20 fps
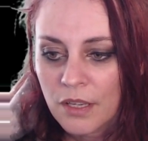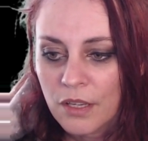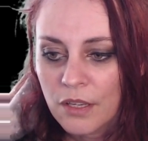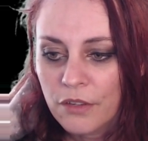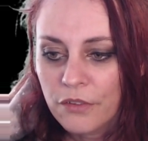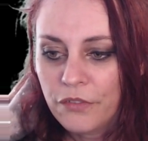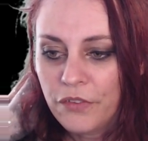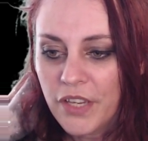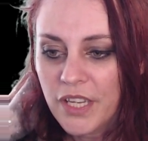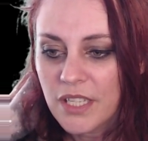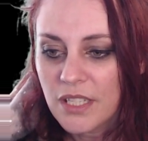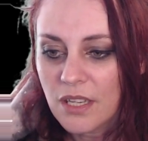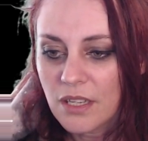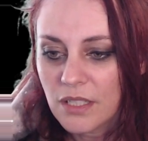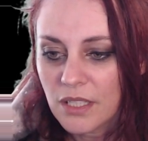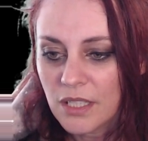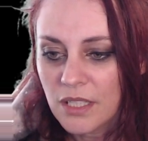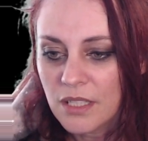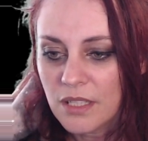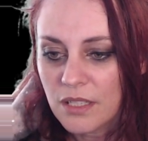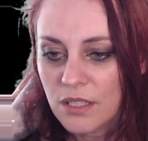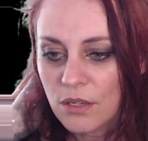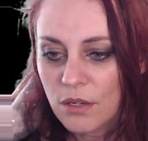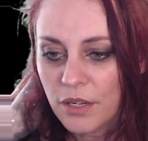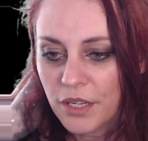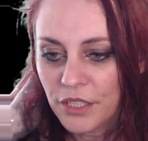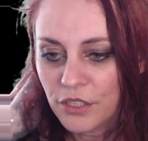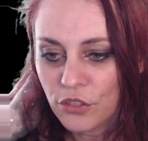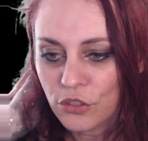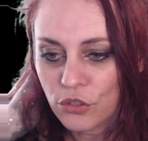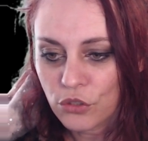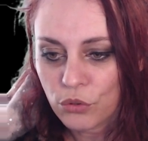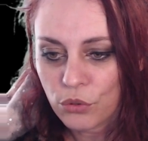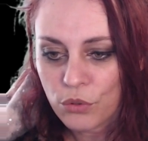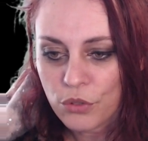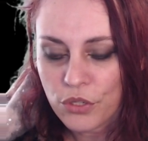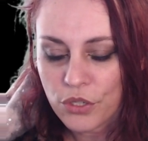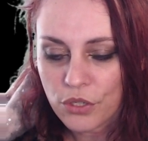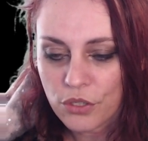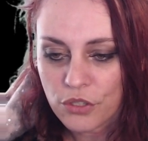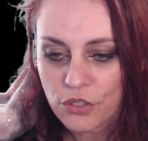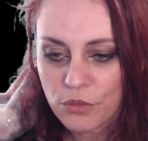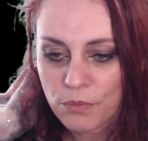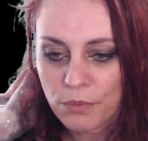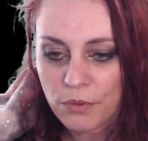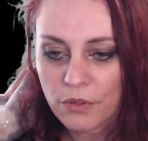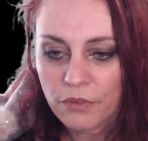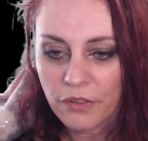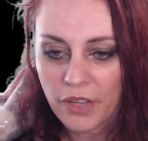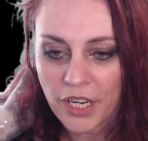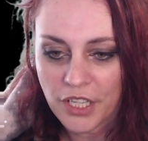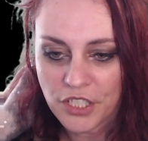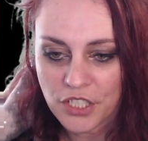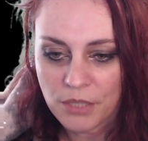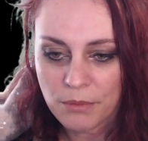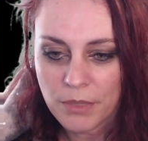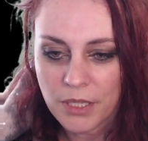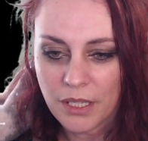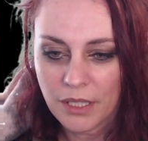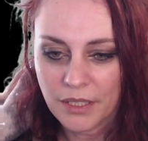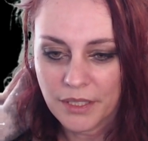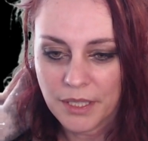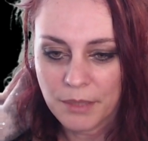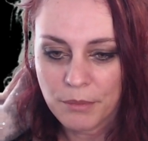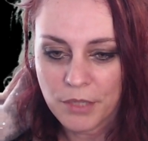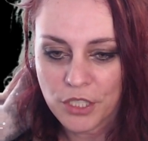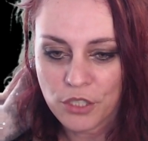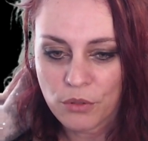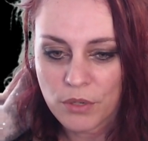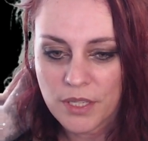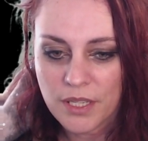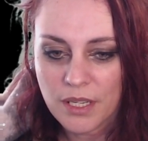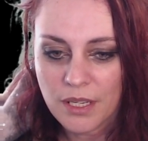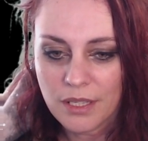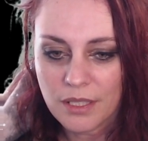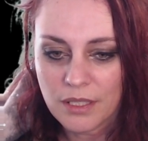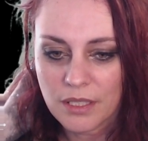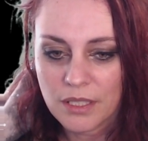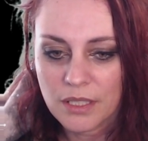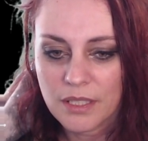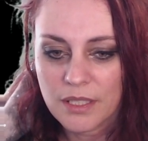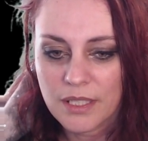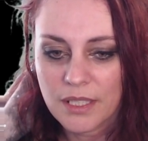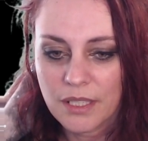Fixed insulated trussers to provide chemical damage resist in